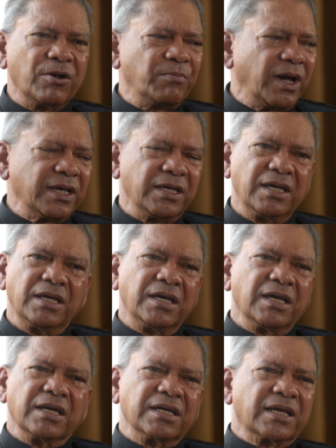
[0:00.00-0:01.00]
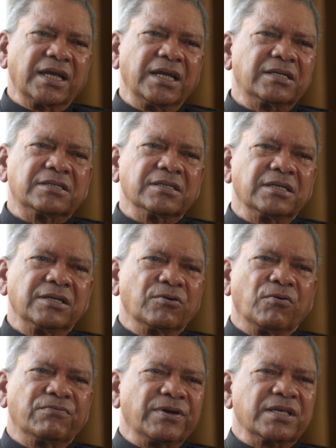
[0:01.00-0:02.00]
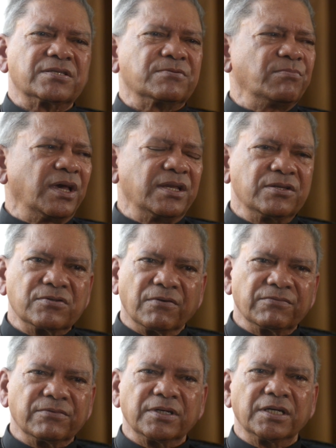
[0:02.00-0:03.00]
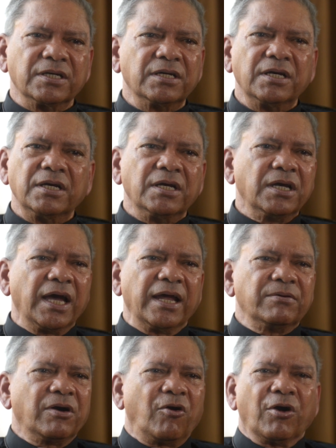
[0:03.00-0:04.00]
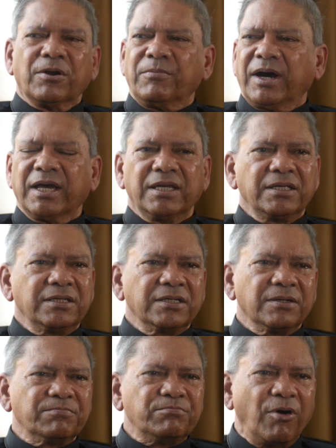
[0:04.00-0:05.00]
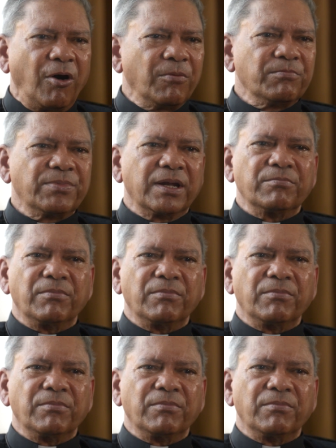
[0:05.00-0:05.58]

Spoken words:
my great, vestments of and all my pomp and